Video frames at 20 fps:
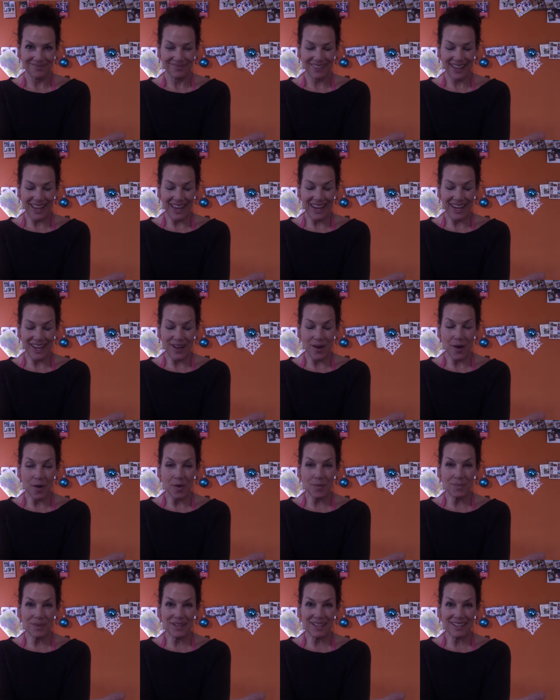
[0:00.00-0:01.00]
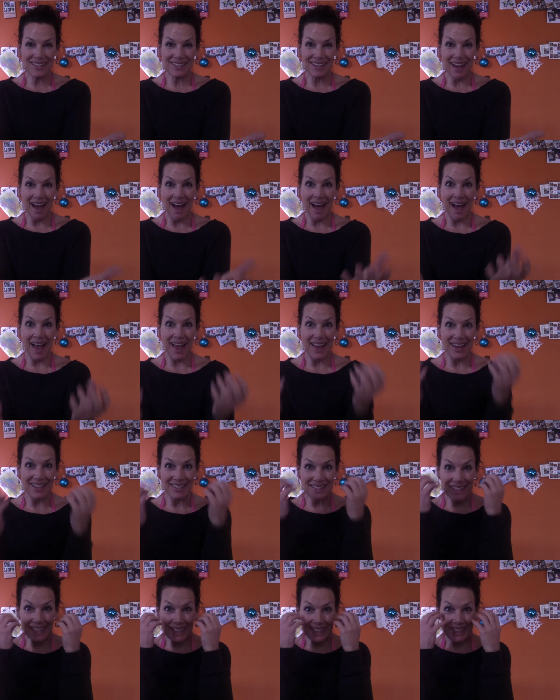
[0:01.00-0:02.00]
And he opened his eyes
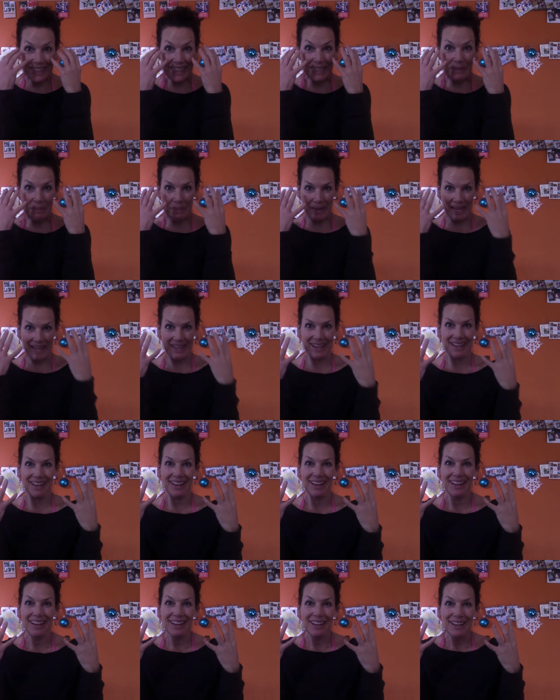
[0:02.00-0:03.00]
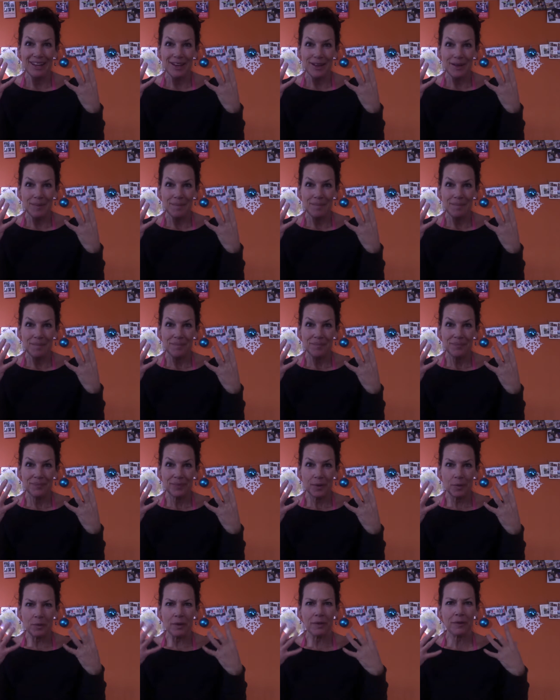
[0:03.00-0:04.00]
gleaming
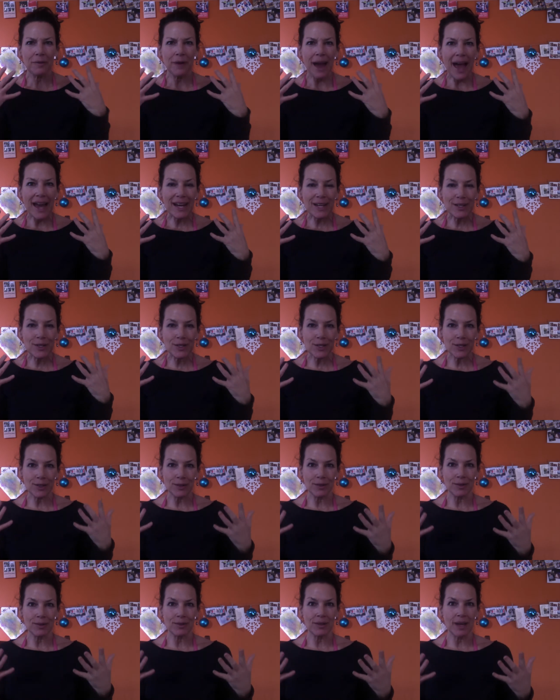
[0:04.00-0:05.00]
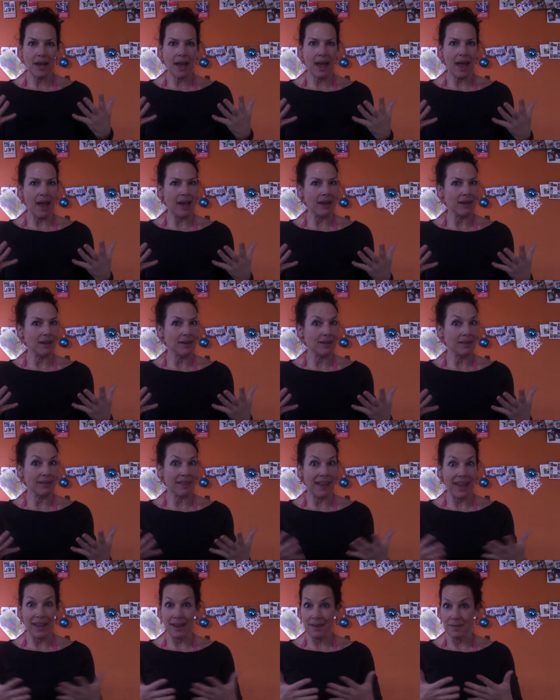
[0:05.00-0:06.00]
with gratitude and
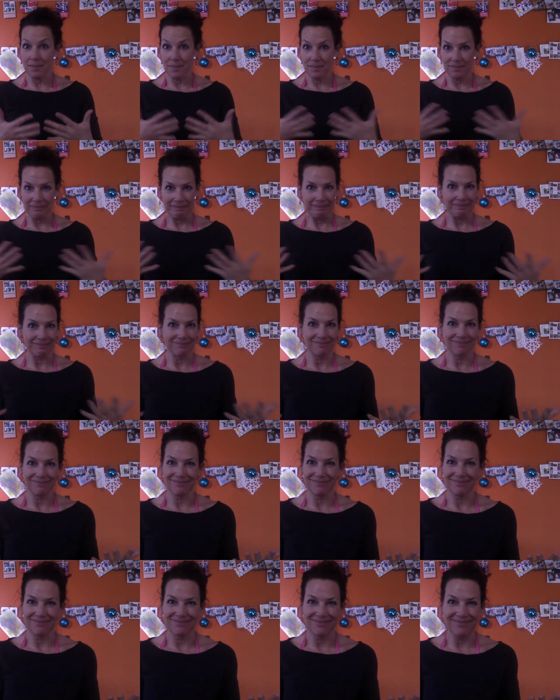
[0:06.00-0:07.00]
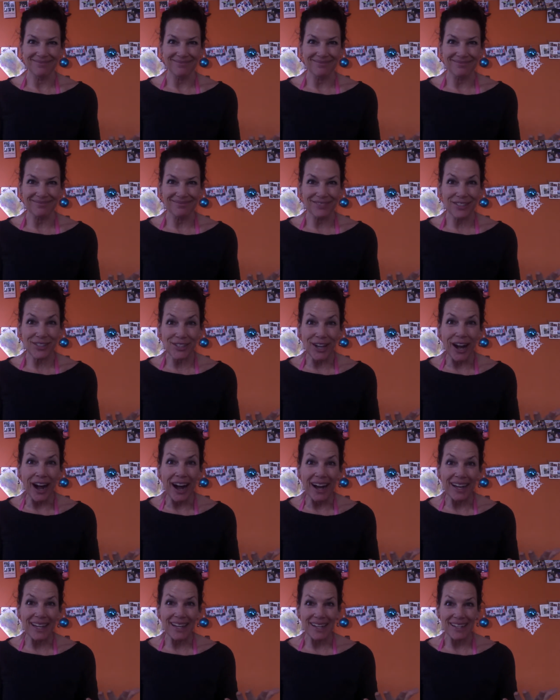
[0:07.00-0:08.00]
like
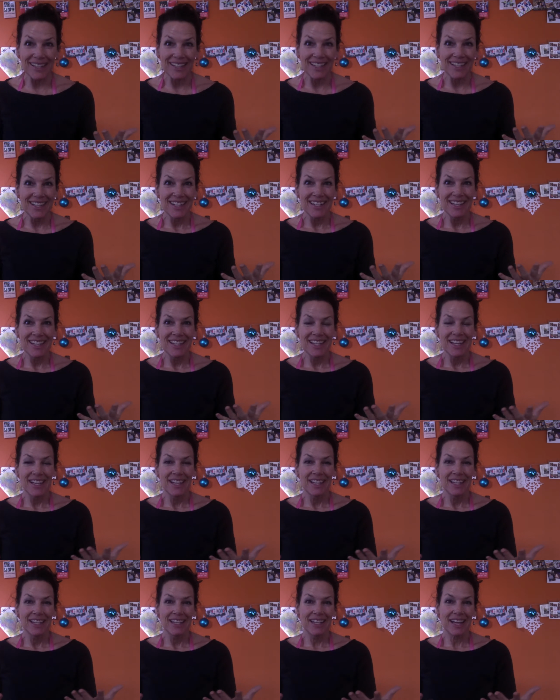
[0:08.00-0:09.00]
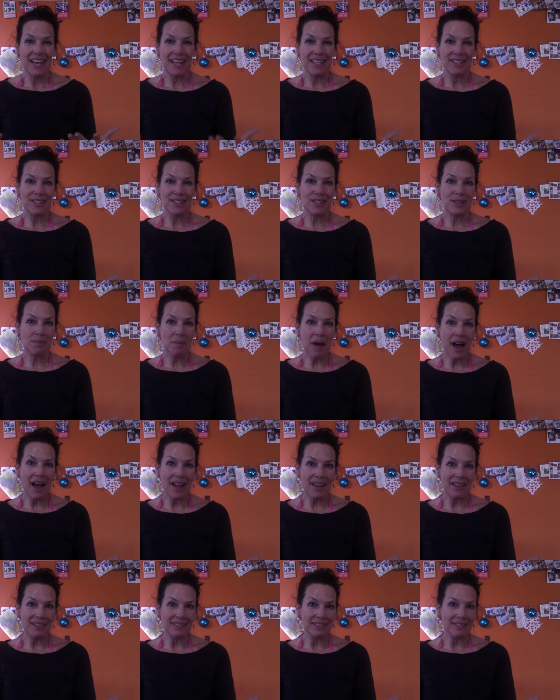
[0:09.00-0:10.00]
shock and
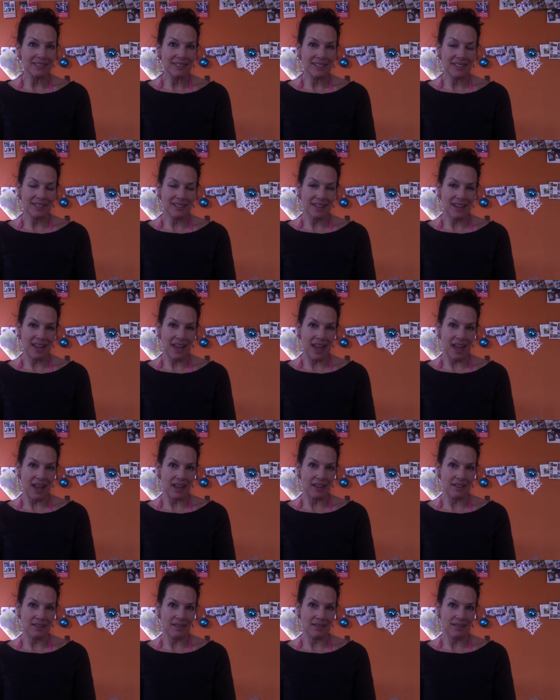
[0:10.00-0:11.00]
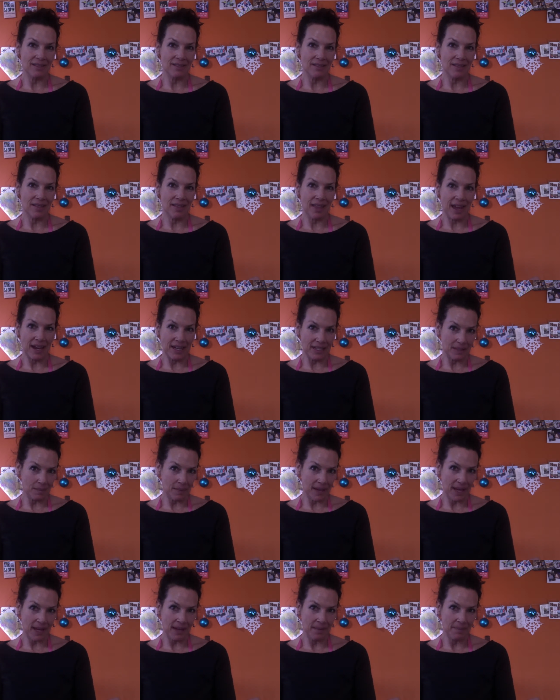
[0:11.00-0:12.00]
smiled and thanked
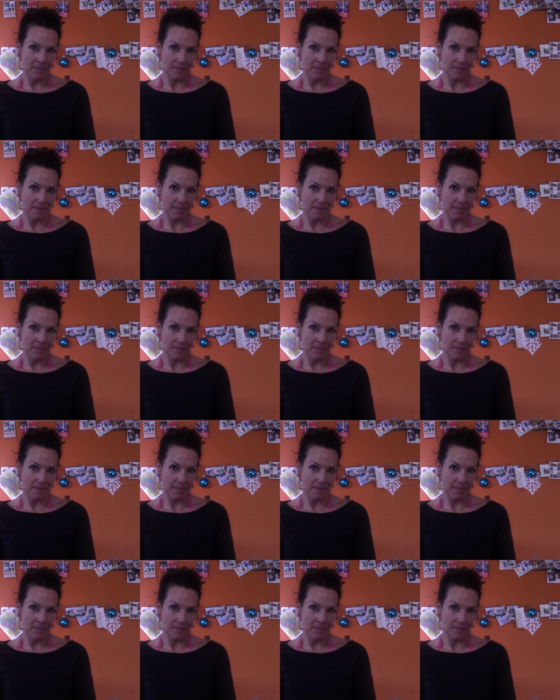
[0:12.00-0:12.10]
me.